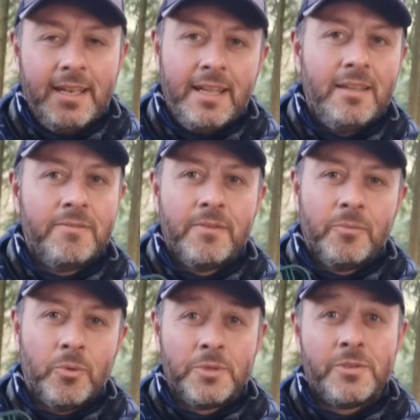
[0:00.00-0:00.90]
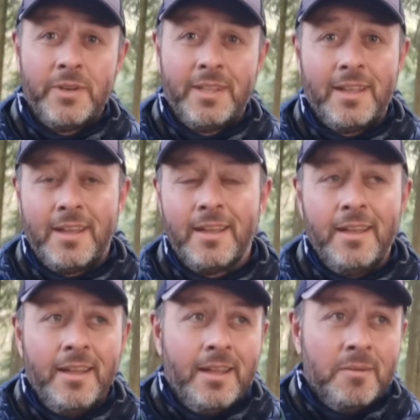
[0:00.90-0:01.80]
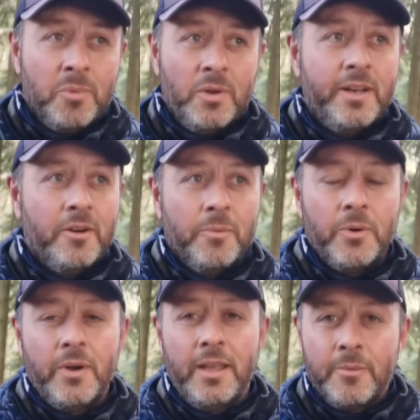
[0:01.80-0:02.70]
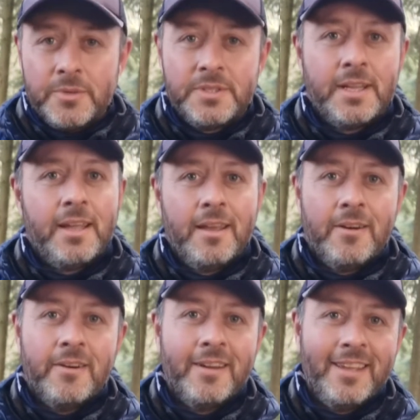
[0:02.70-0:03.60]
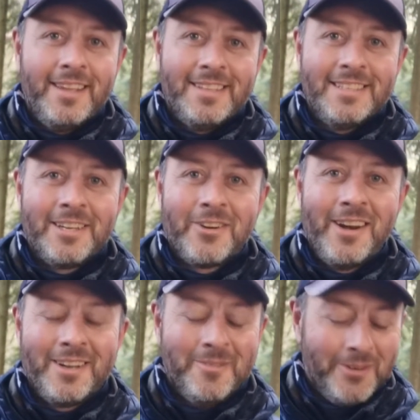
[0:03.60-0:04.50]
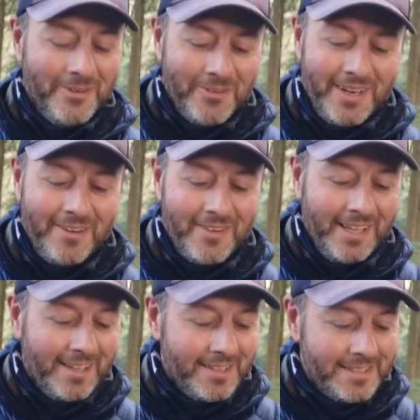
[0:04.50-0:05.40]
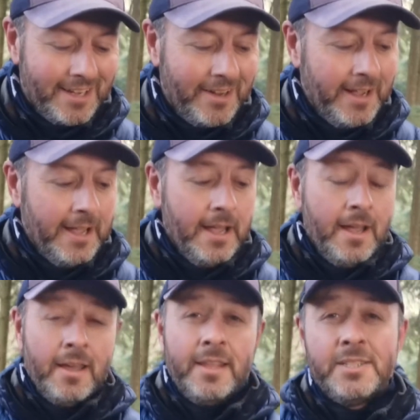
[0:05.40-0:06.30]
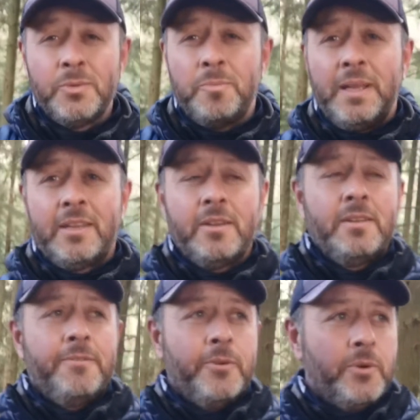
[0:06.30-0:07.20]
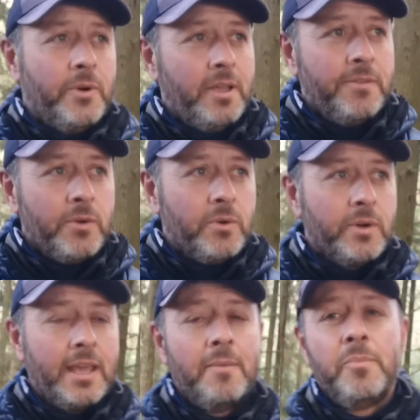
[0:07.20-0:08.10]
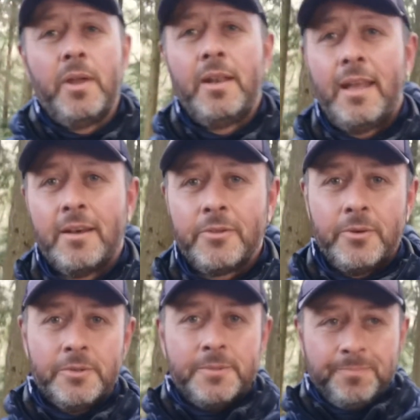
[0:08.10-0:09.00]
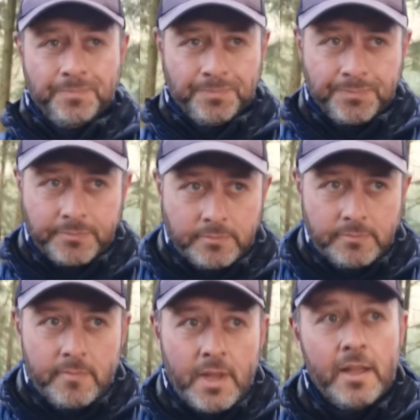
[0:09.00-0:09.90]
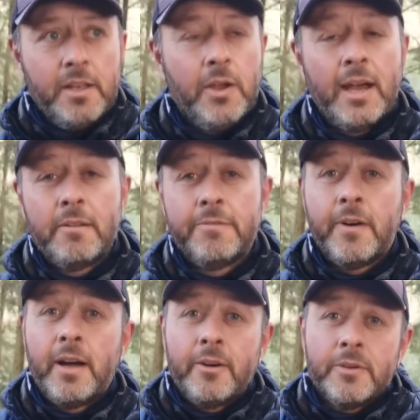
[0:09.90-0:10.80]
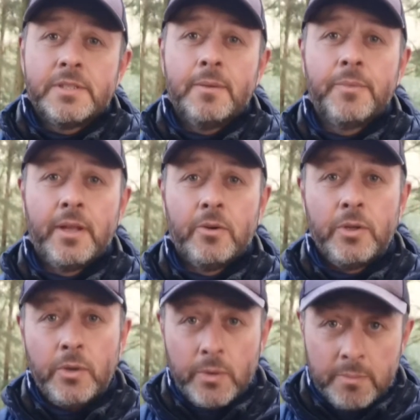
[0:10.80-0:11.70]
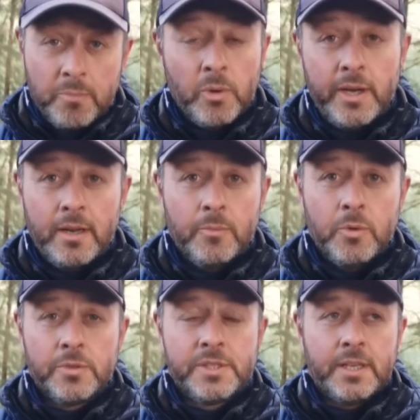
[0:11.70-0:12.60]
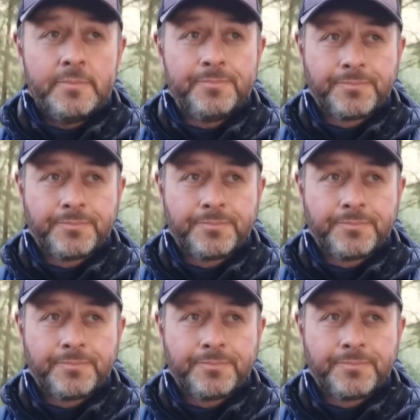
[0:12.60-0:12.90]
leave water in there, boiling hot water, it will stay hot. It is incredible. Really good. So this would be good for if you're camping outdoors and you had a fire or something, or you were boiling up water,